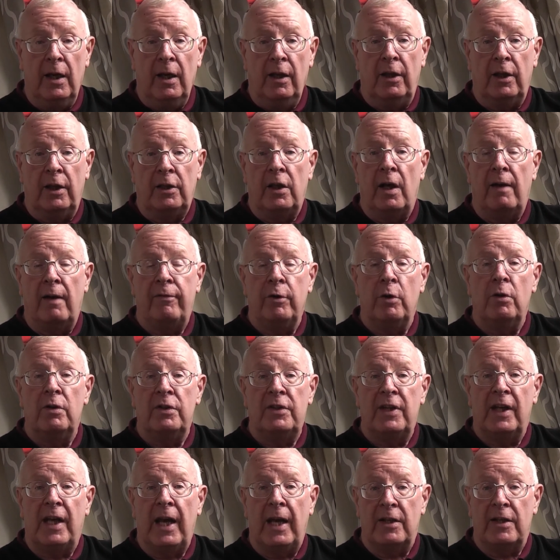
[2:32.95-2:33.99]
that you're ever going
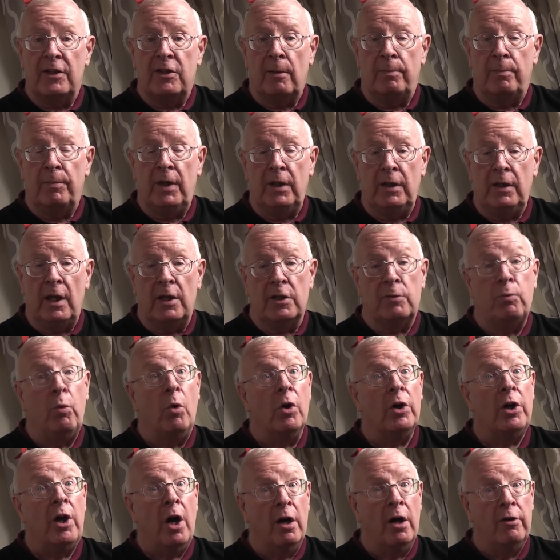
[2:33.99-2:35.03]
to get something that's
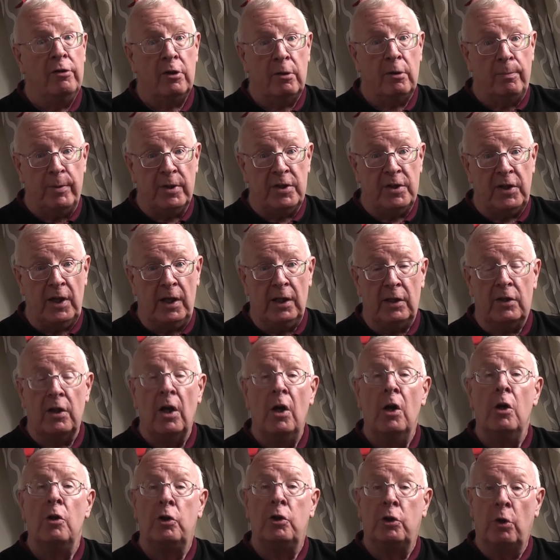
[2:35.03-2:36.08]
100%
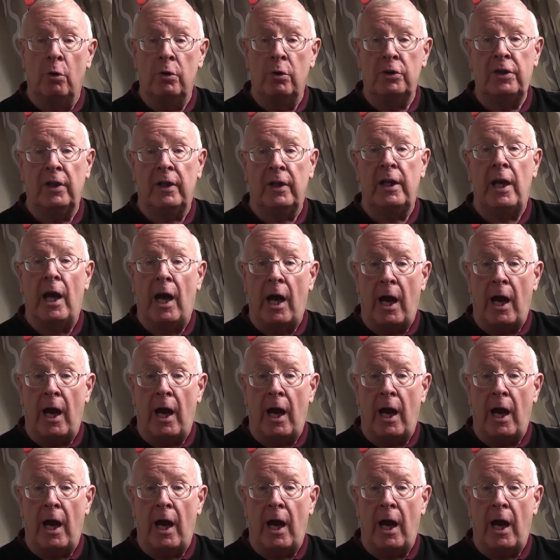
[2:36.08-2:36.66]
totally,